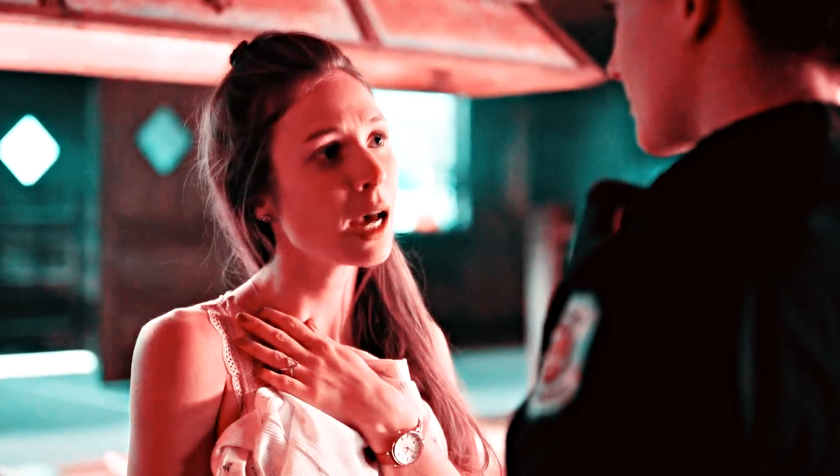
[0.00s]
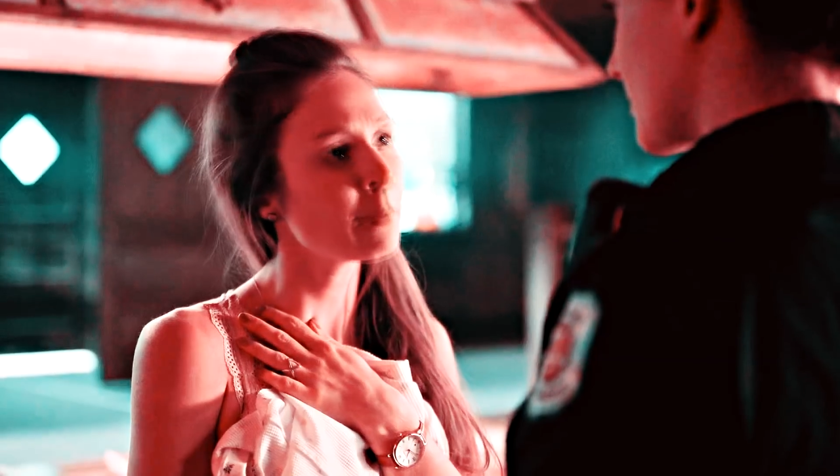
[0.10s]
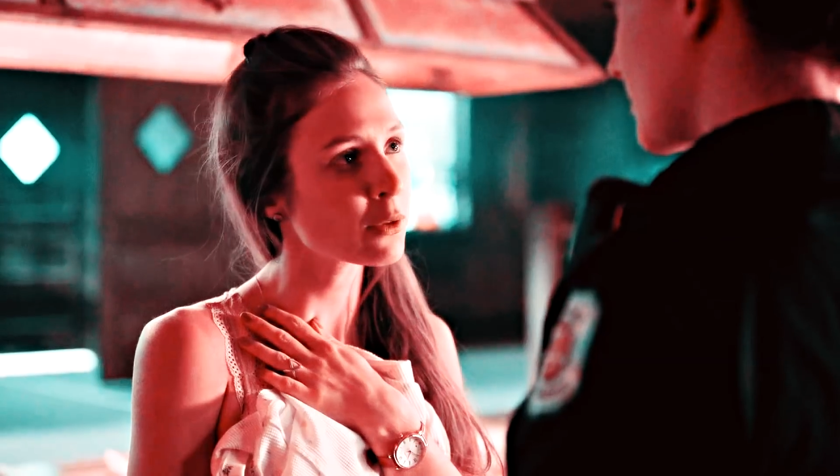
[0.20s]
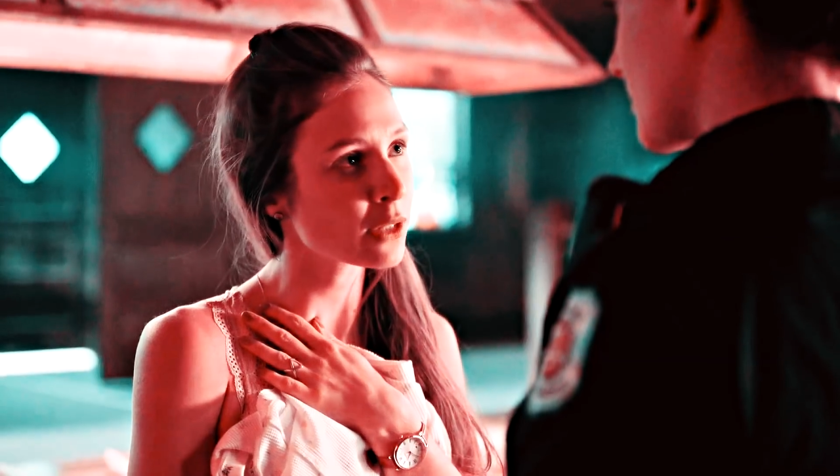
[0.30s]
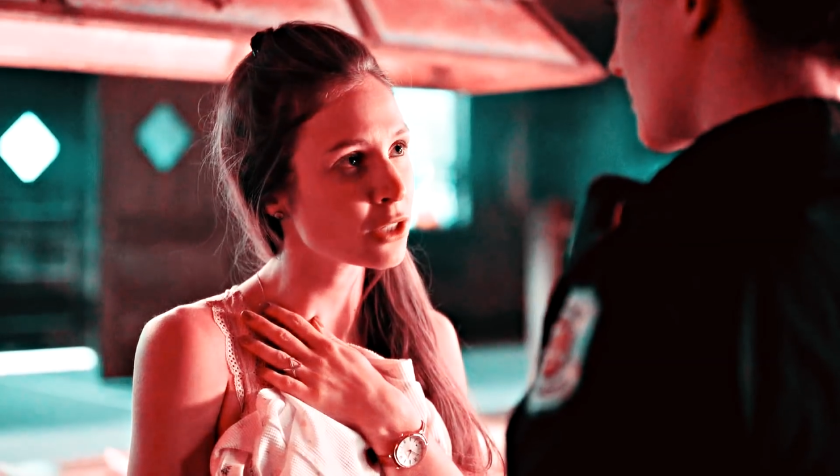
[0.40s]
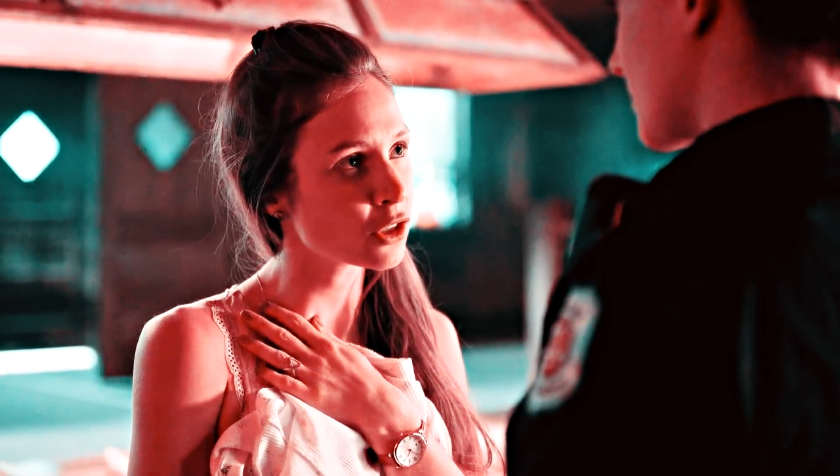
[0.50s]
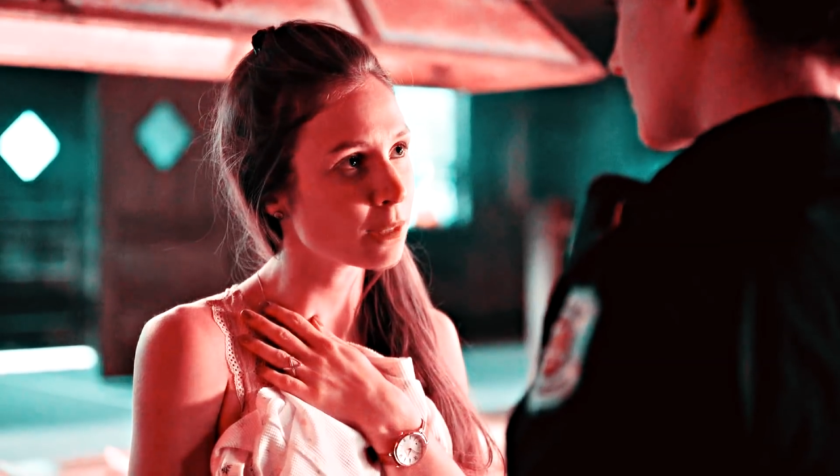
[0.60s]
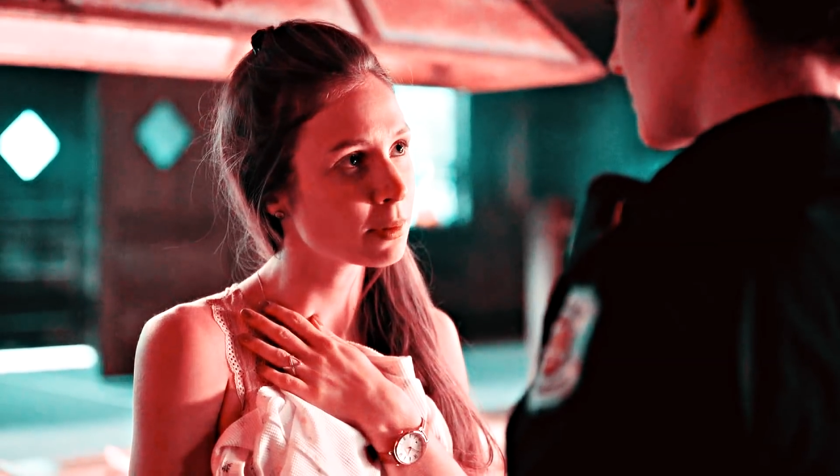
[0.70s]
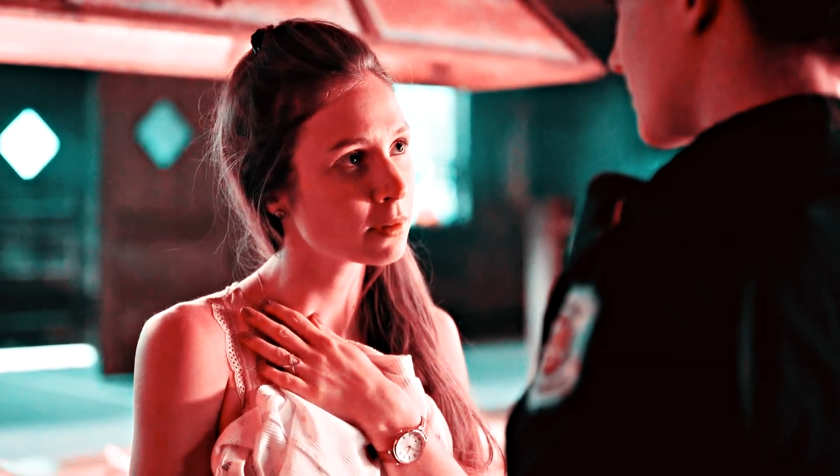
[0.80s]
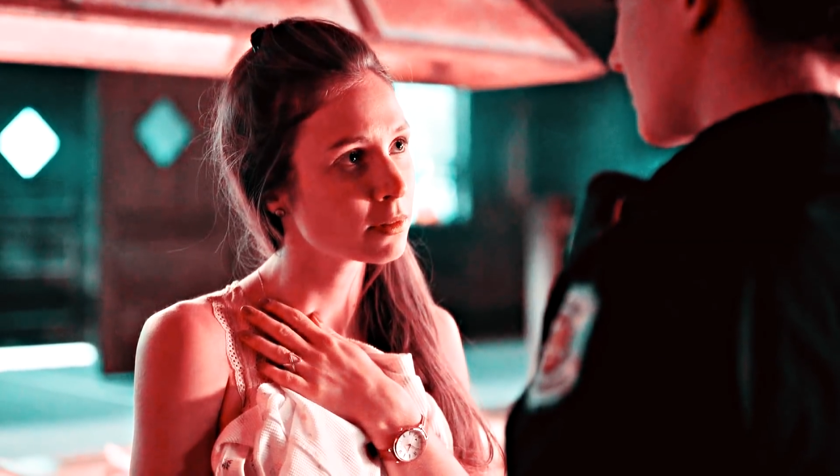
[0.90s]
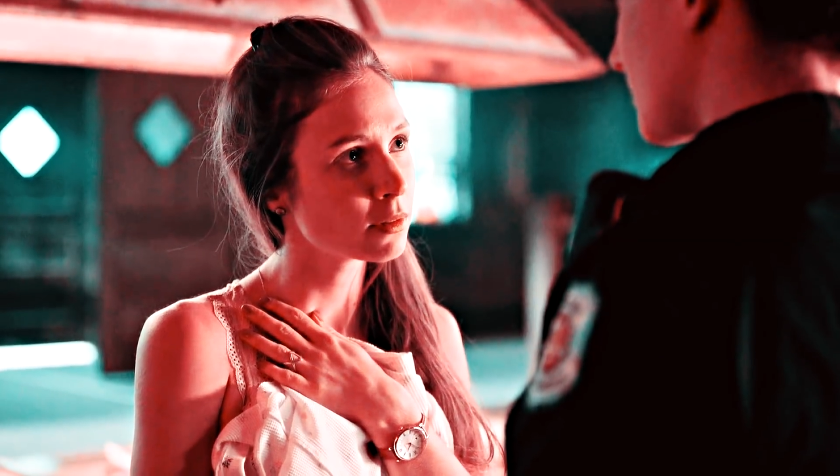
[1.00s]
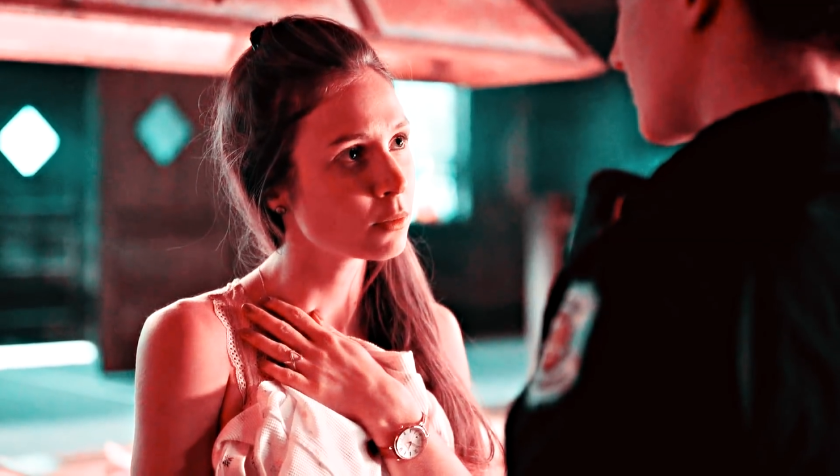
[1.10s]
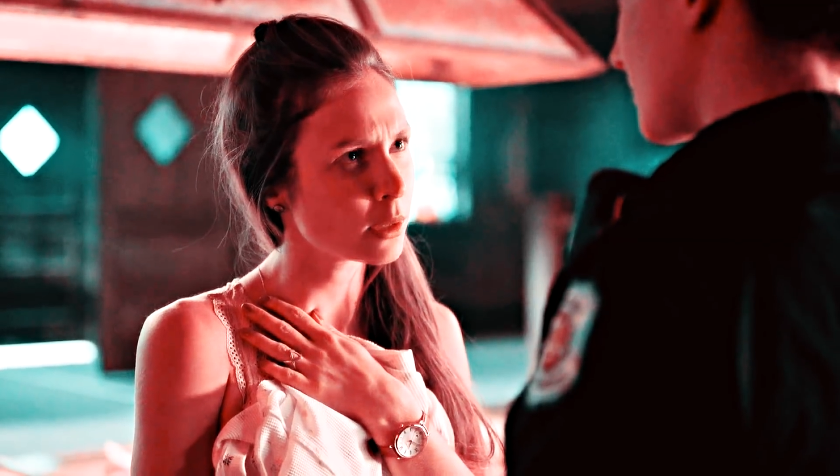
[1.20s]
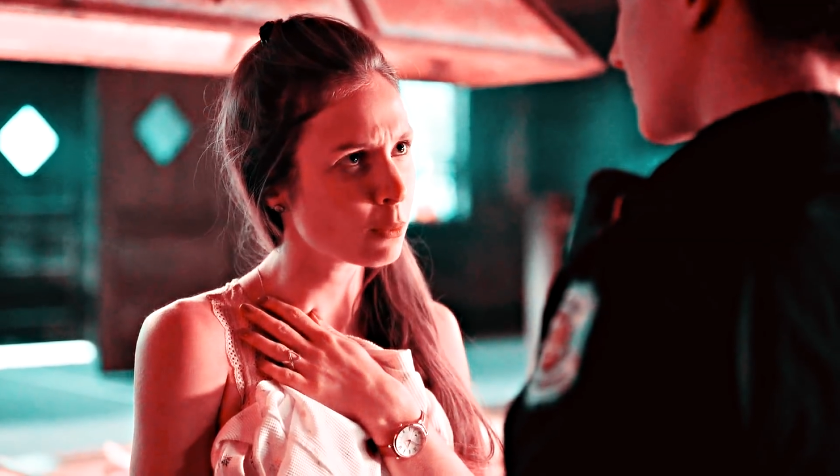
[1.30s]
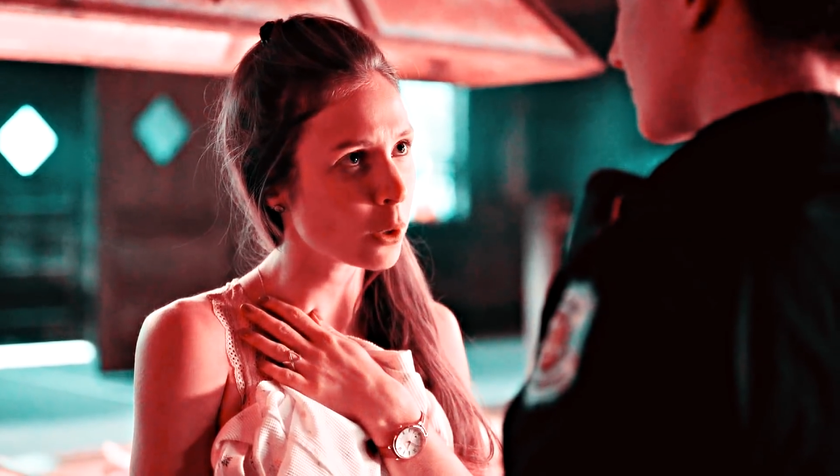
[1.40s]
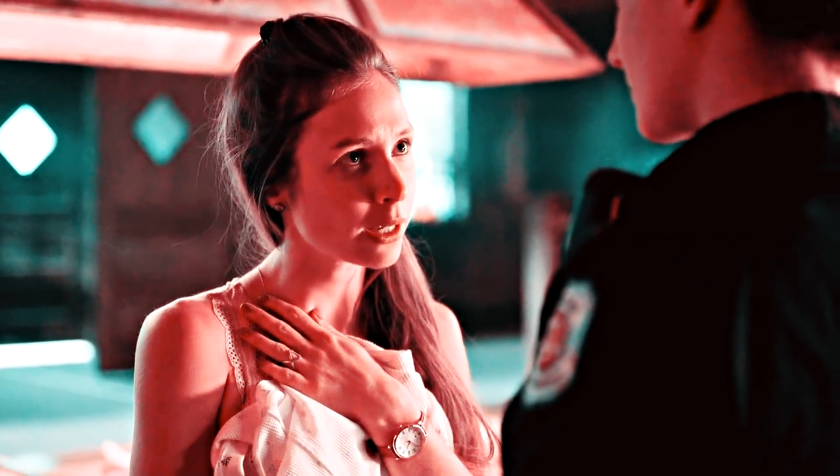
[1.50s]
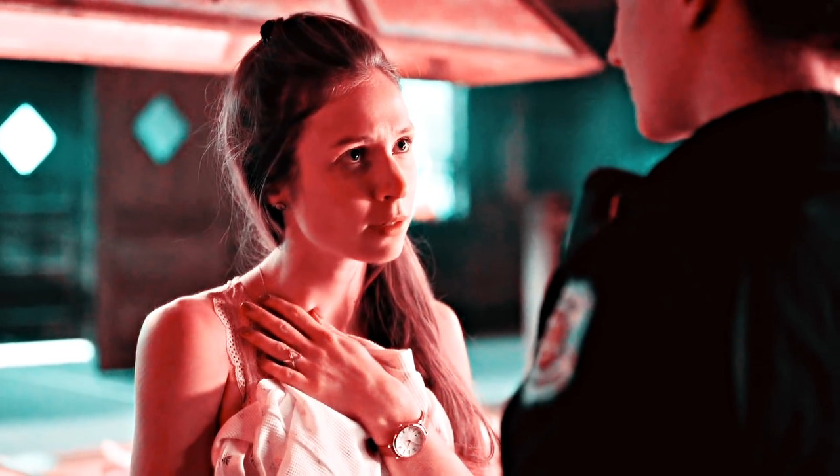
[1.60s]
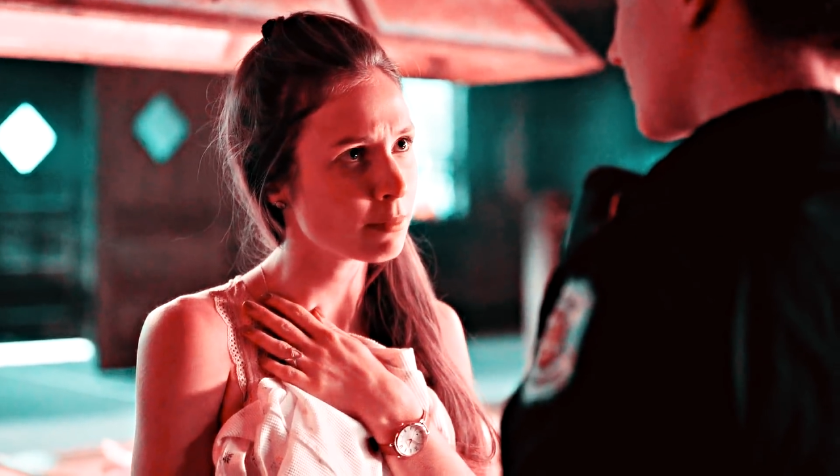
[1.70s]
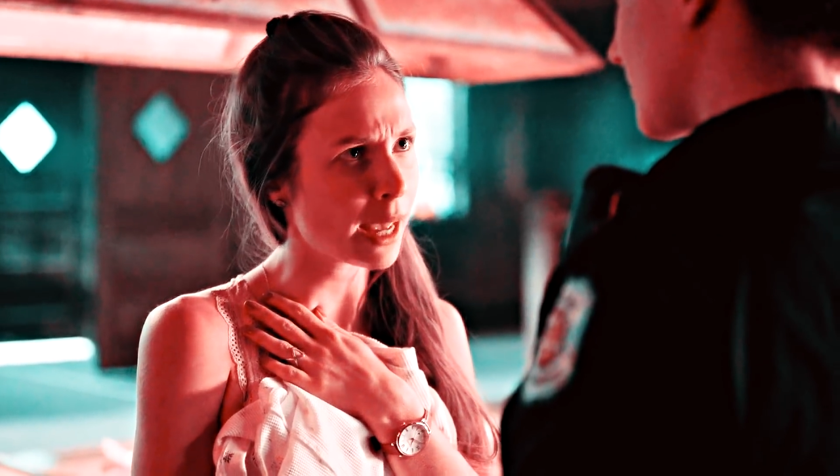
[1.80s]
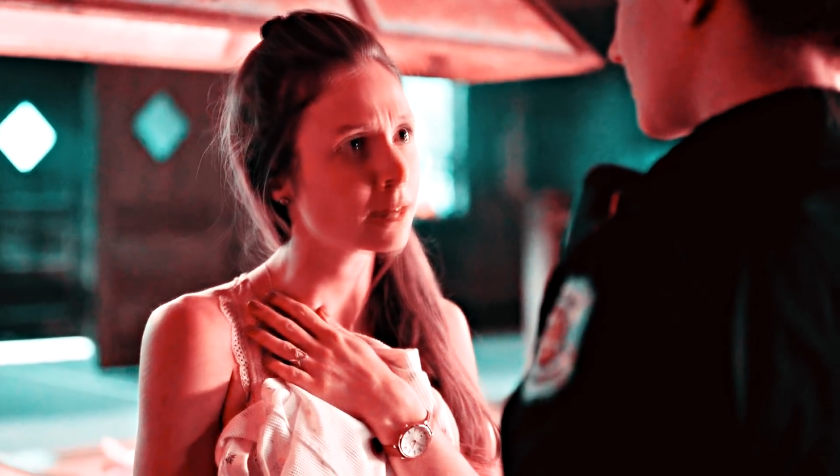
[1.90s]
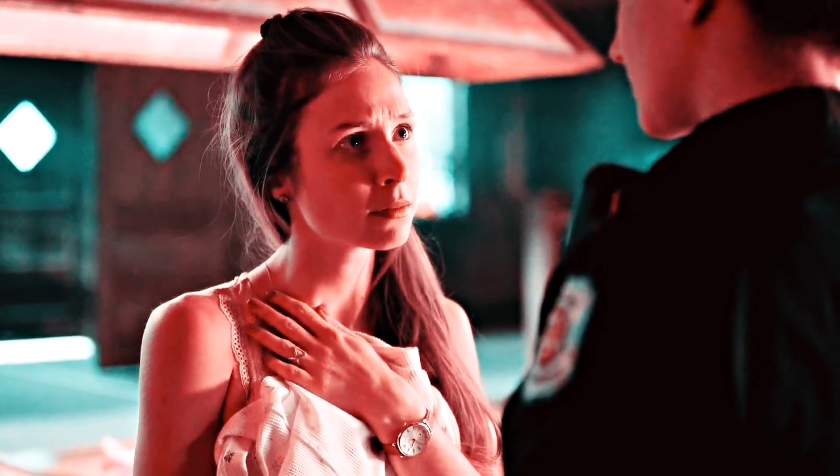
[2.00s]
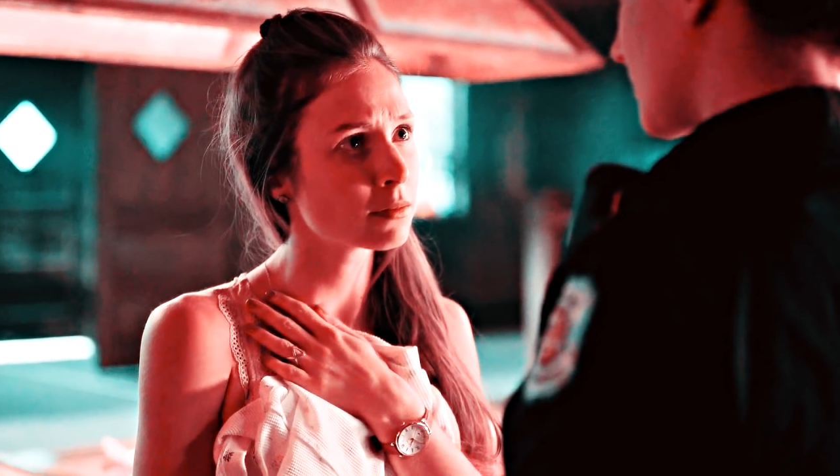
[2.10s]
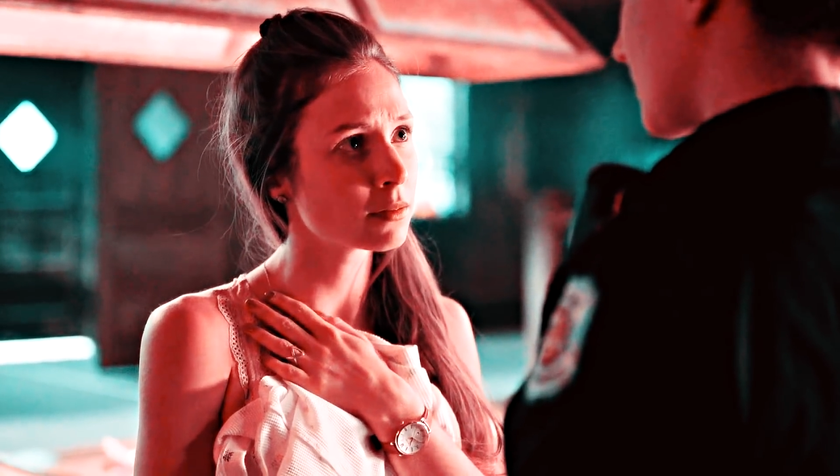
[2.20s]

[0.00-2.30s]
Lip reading: I'm in a relationship with a boy. Man.